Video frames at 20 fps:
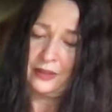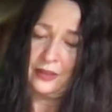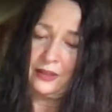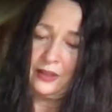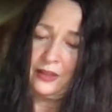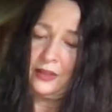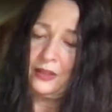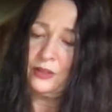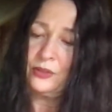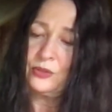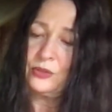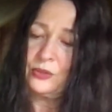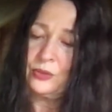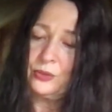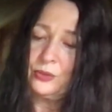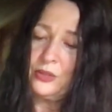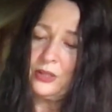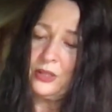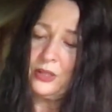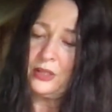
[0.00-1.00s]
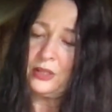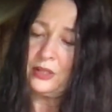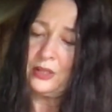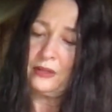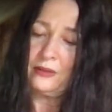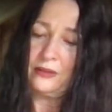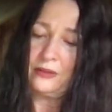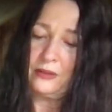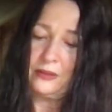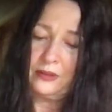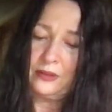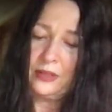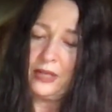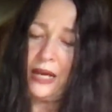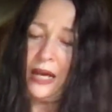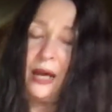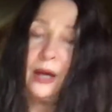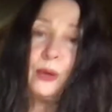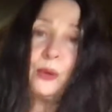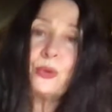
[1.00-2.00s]
into the
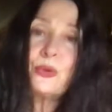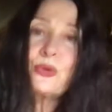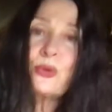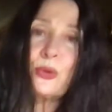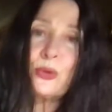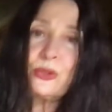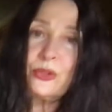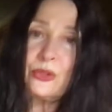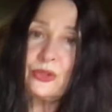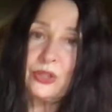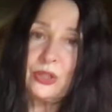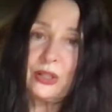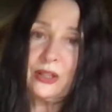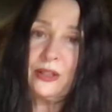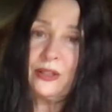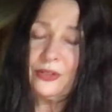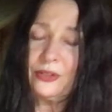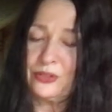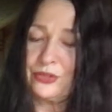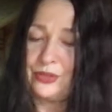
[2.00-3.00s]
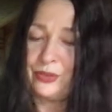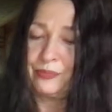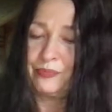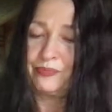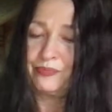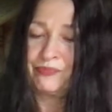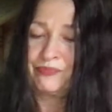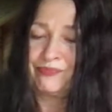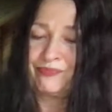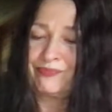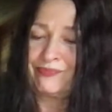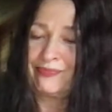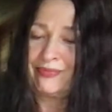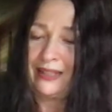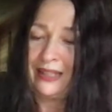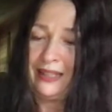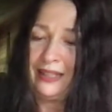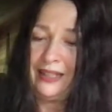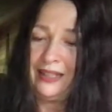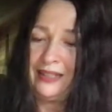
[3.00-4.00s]
cows or the chickens.
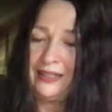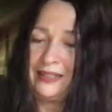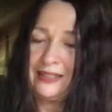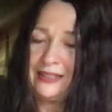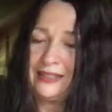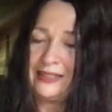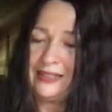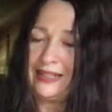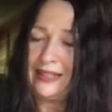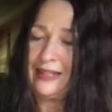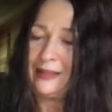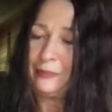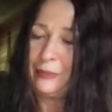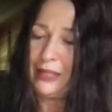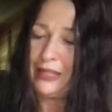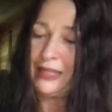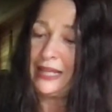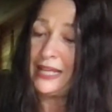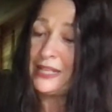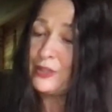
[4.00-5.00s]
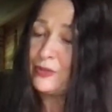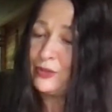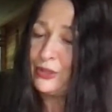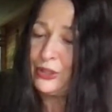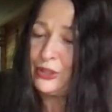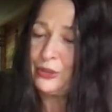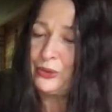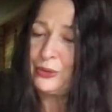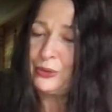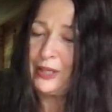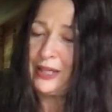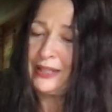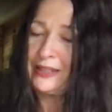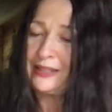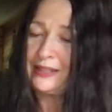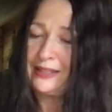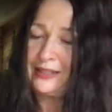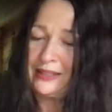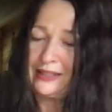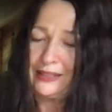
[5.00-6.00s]
And on my last video, I
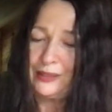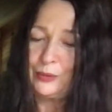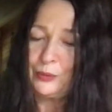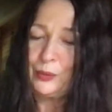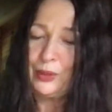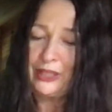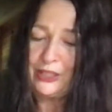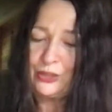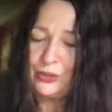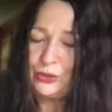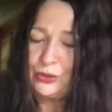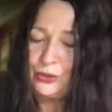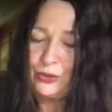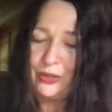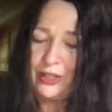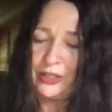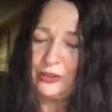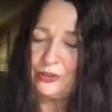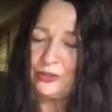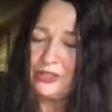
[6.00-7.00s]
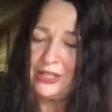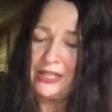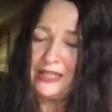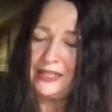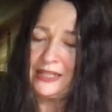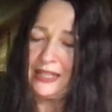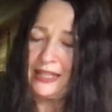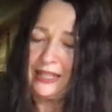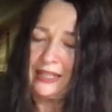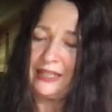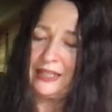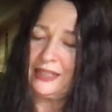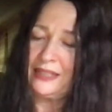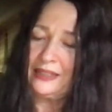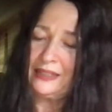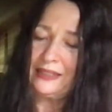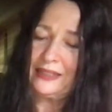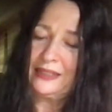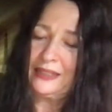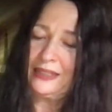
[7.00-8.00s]
went into greater detail
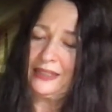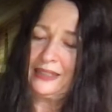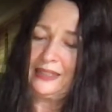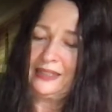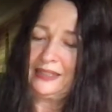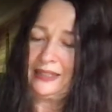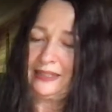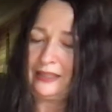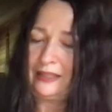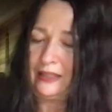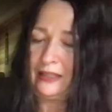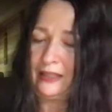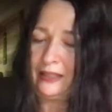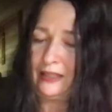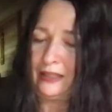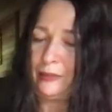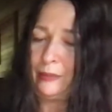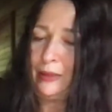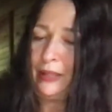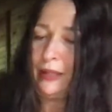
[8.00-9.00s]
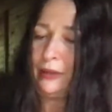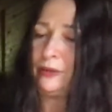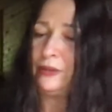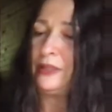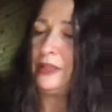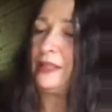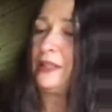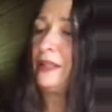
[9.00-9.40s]
about the